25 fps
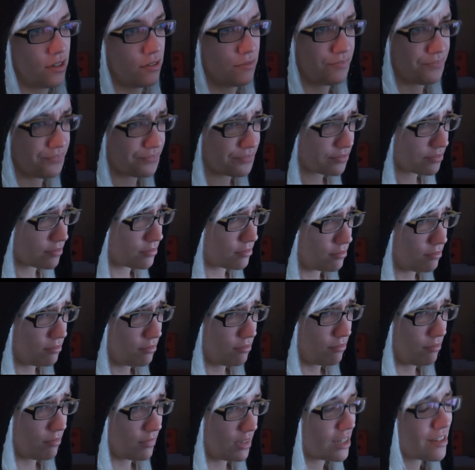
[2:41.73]
it,
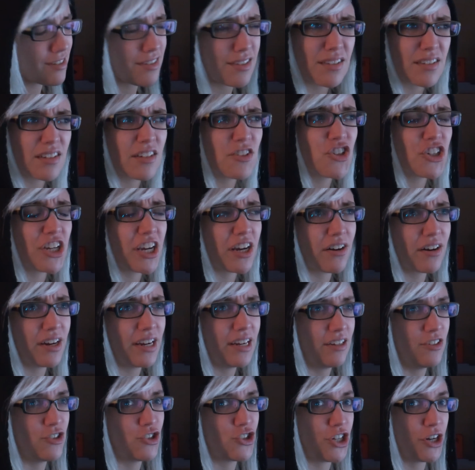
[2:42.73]
because the stitching
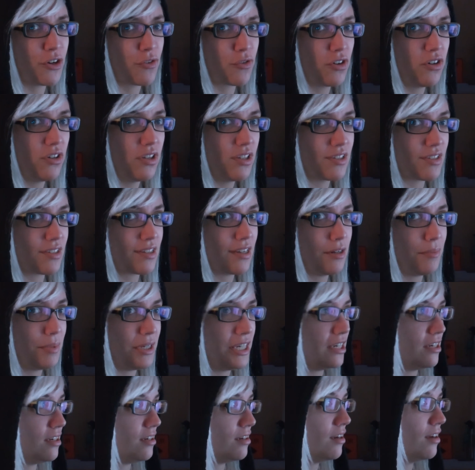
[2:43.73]
area in general is gonna
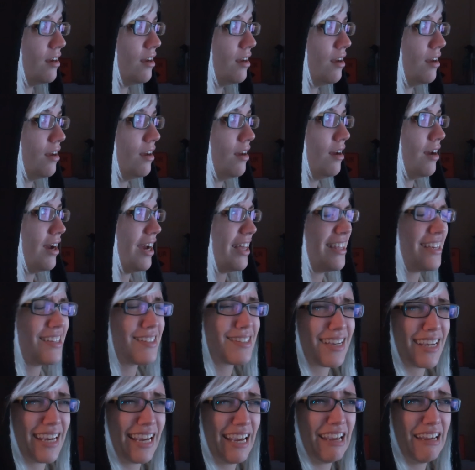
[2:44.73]
be, I think
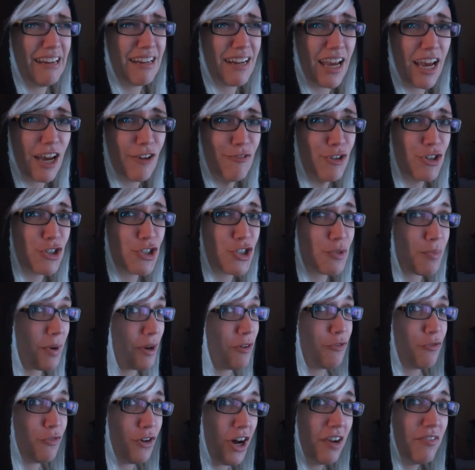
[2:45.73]
it's like 8.5 inches
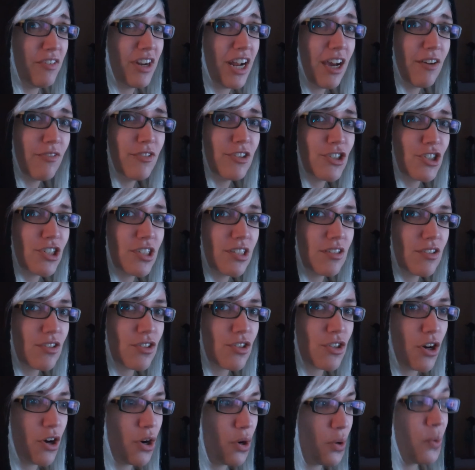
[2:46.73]
by 5.5 inches,
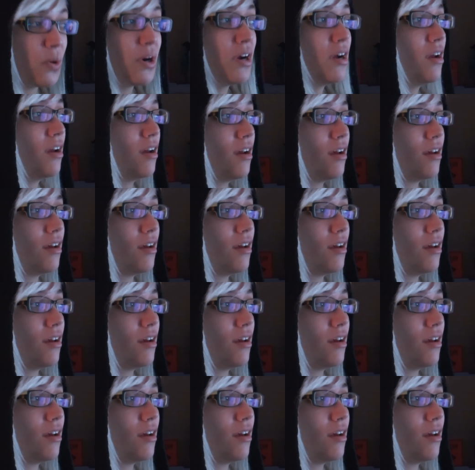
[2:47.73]
so